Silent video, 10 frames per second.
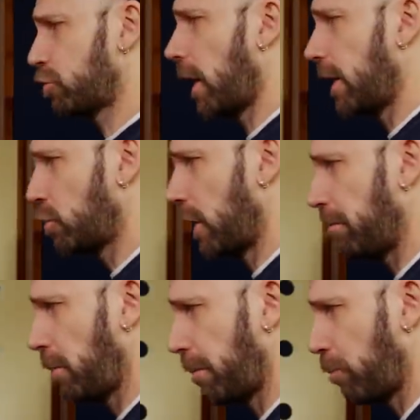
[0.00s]
trying to get
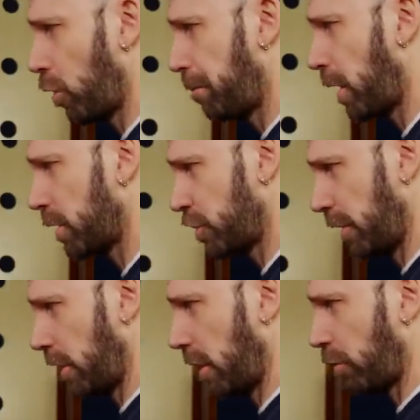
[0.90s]
more punch in
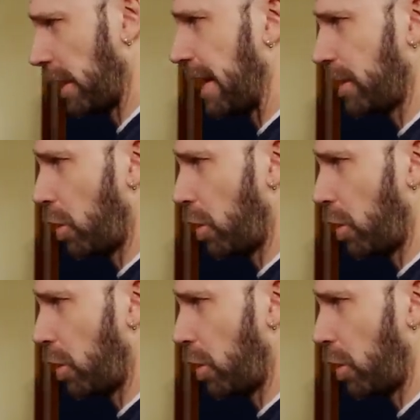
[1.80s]
here. I was adding